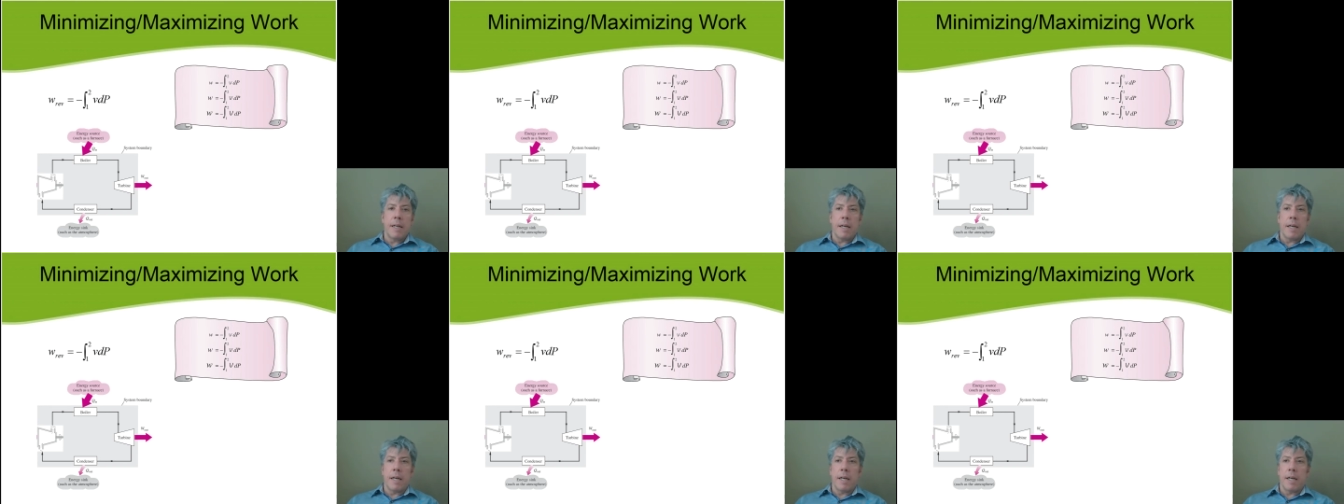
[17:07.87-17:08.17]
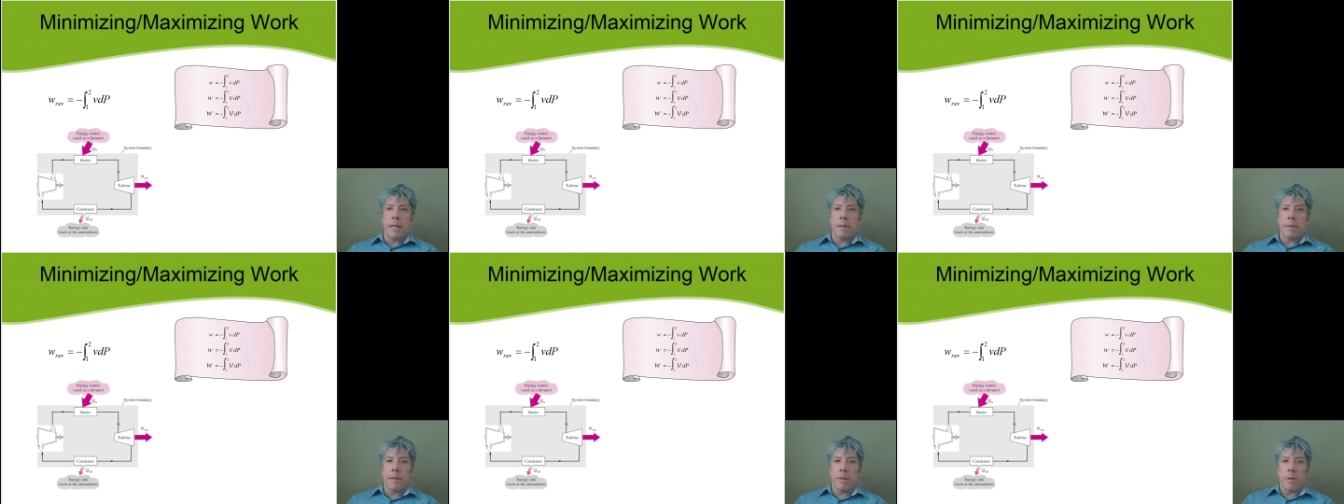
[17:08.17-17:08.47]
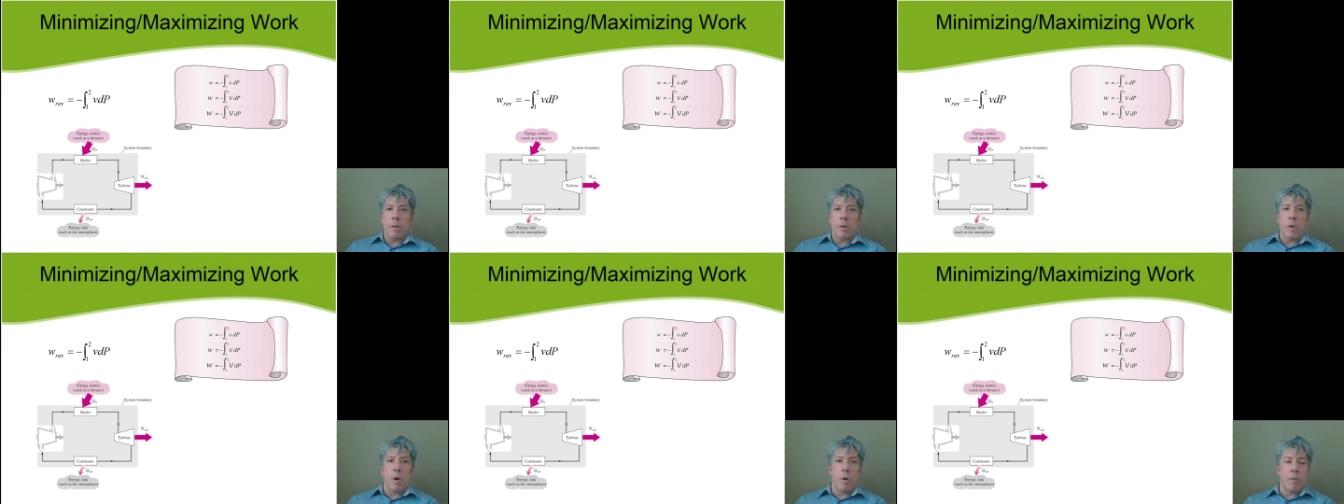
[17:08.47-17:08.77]
uh, you
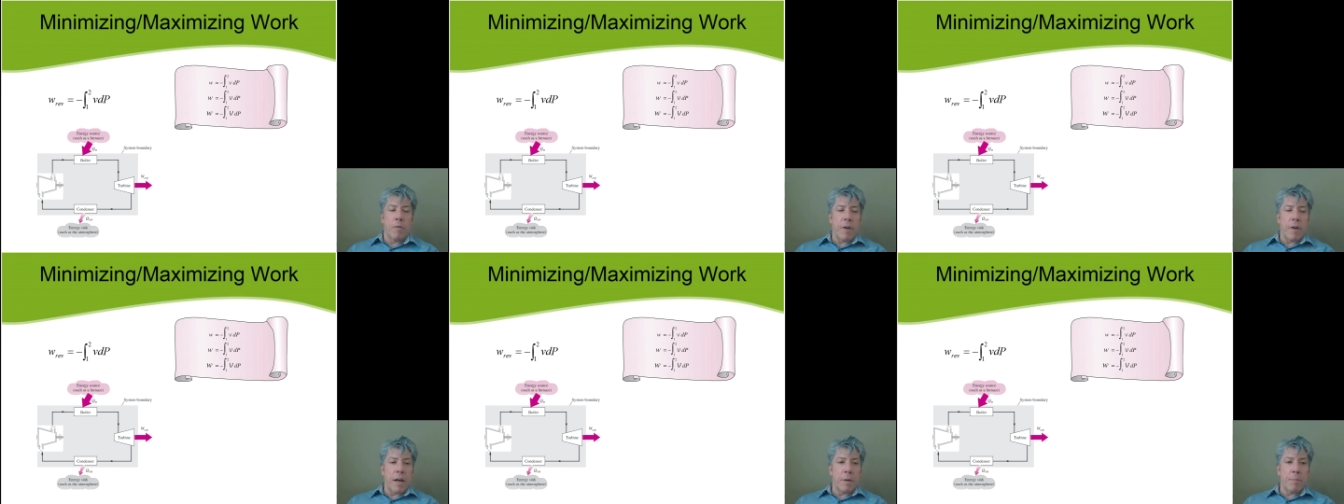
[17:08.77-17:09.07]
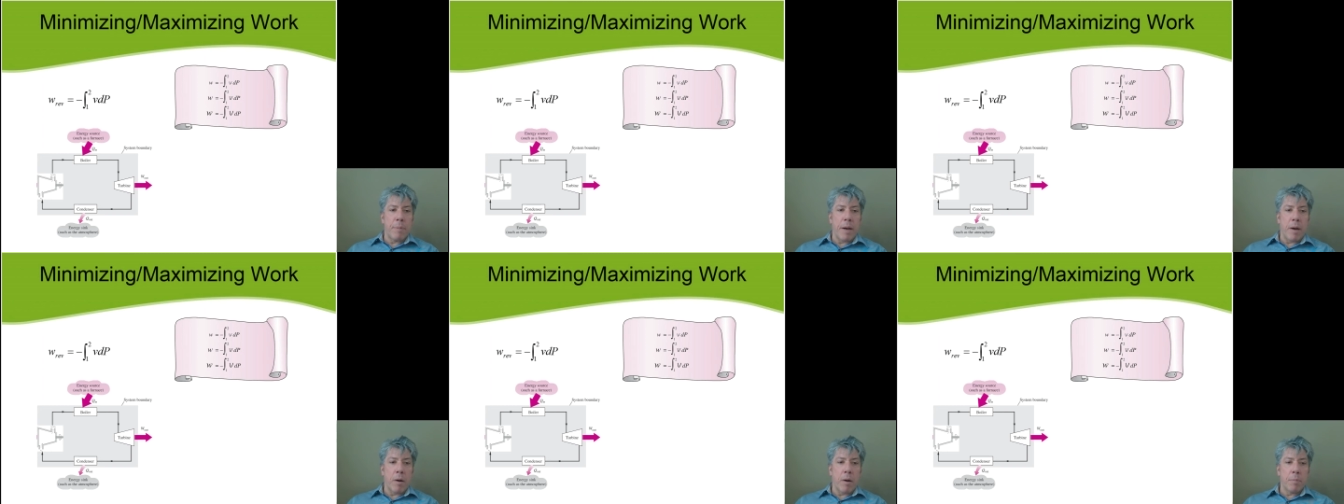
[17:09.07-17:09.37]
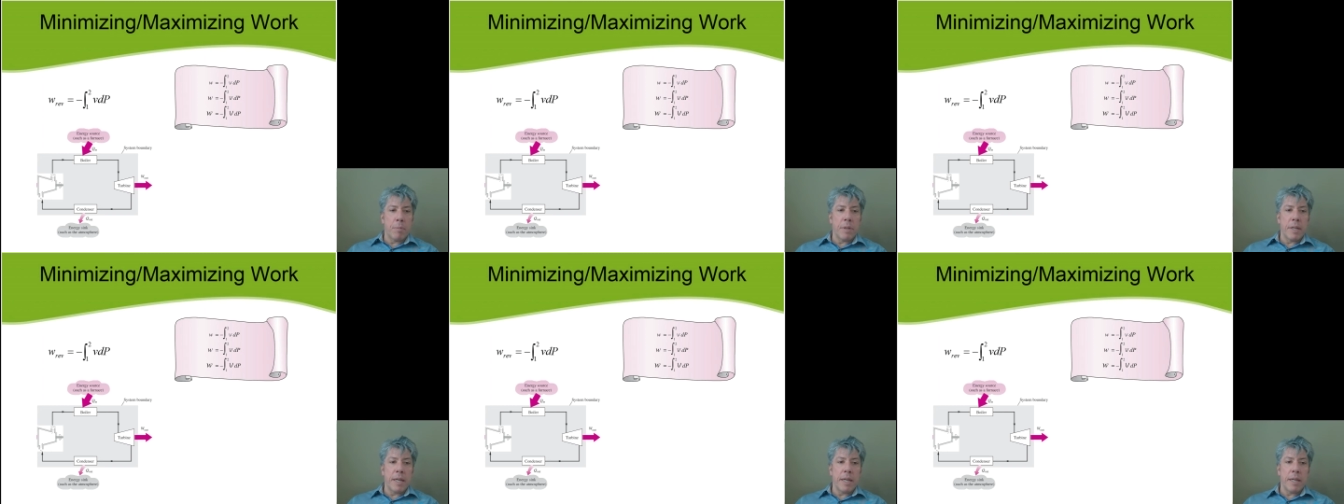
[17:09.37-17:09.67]
know, a coal-fired
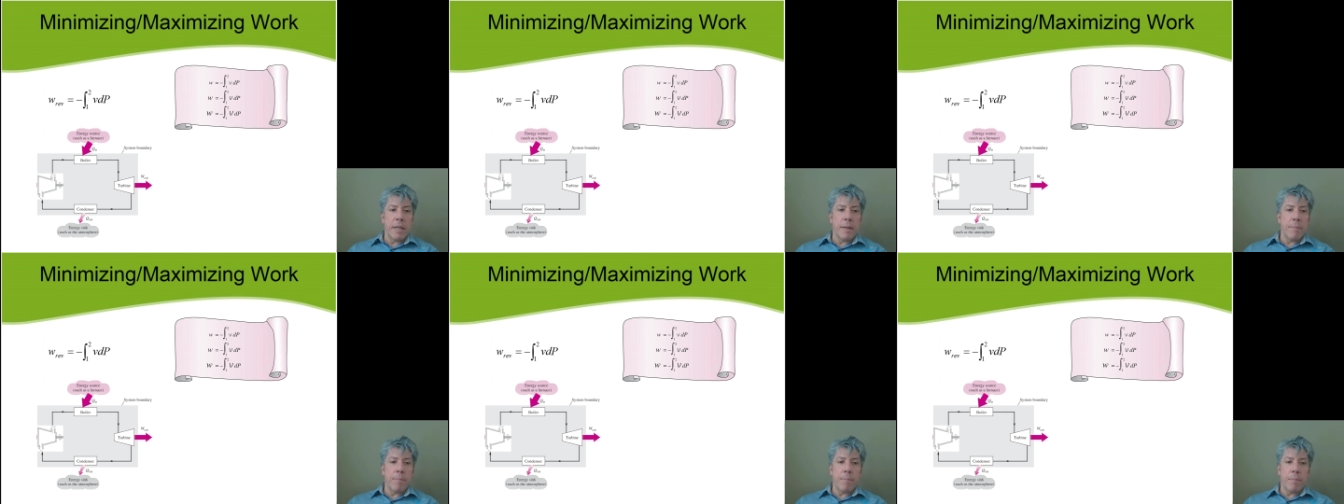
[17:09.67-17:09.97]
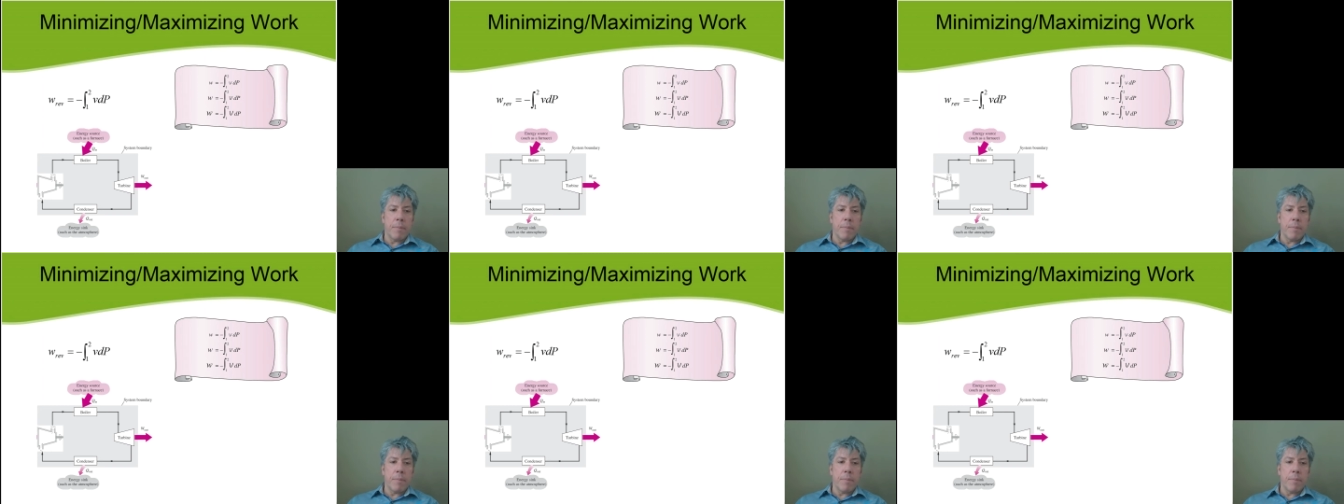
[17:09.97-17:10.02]
power plant,